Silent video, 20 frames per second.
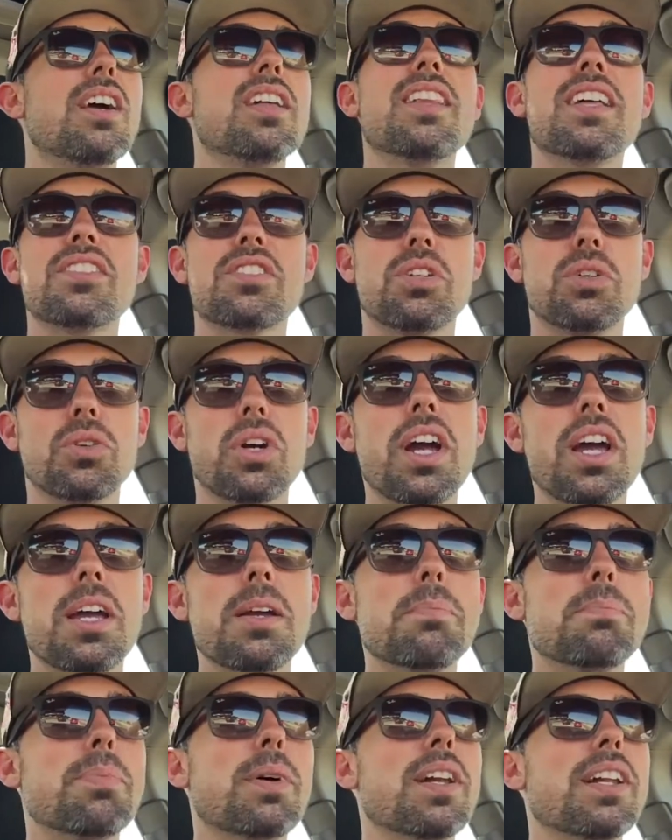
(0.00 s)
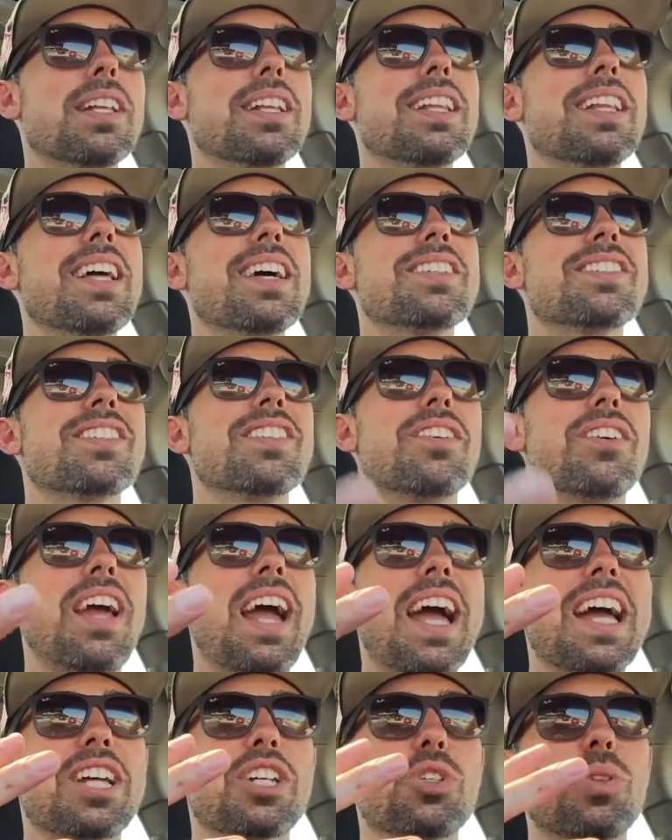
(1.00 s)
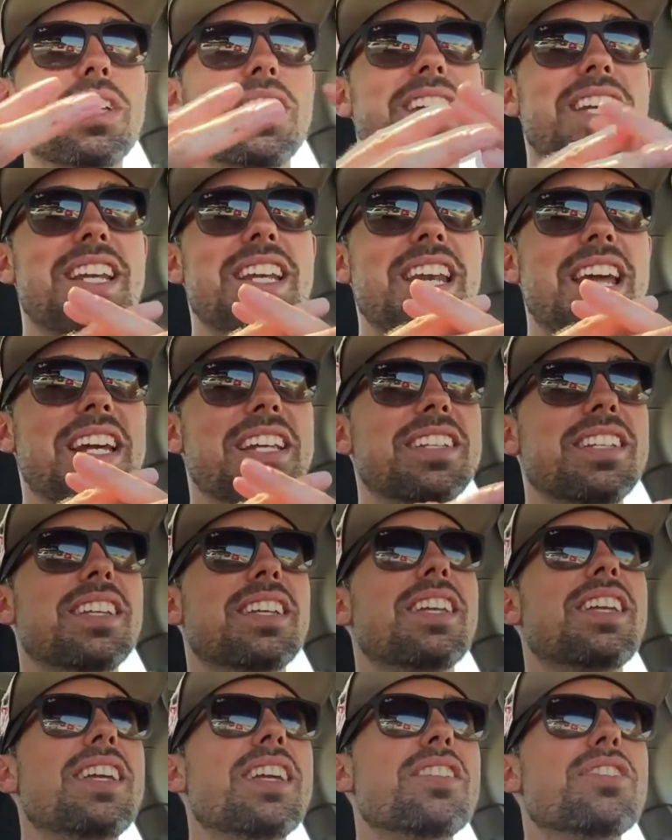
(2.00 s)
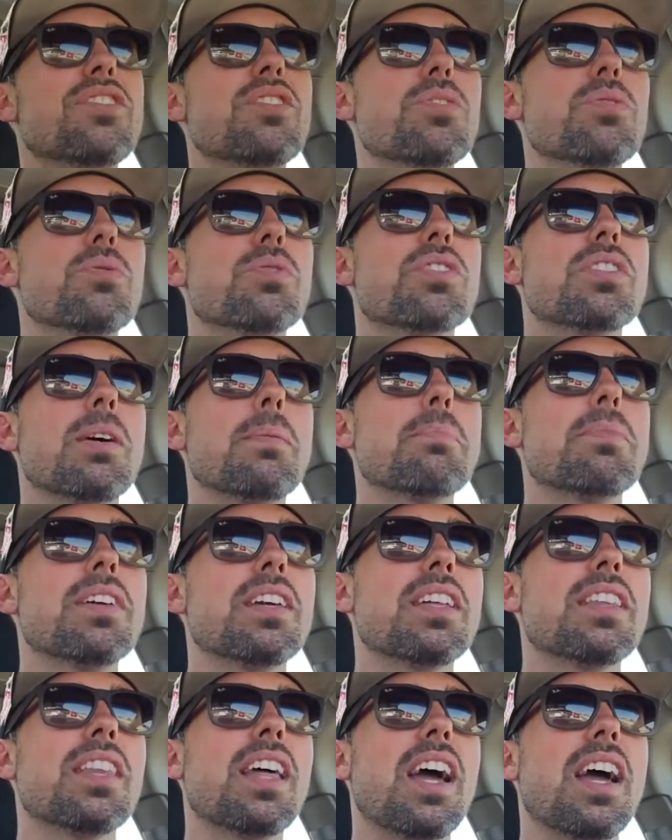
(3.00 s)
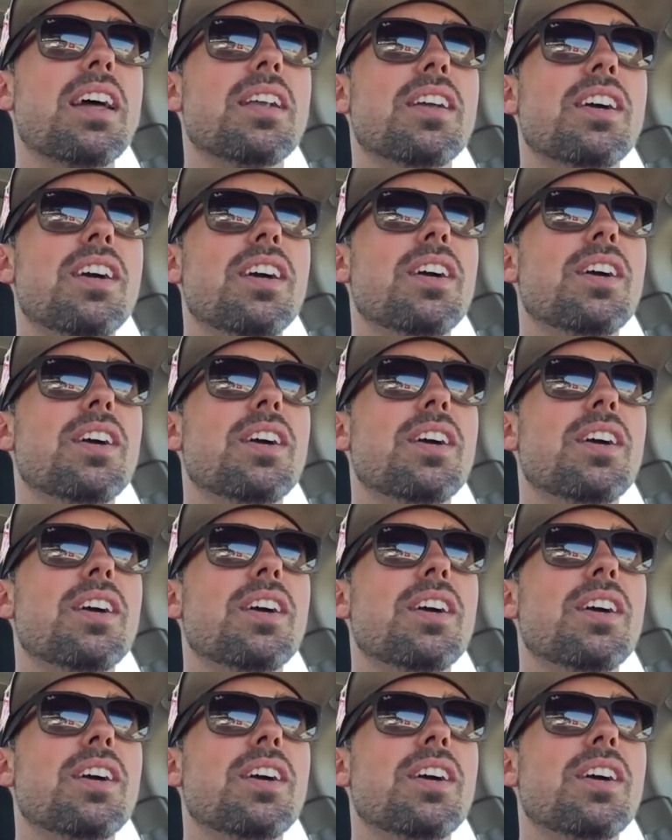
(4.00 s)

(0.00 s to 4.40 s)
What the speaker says: That's great, but unless they're actually connected into something that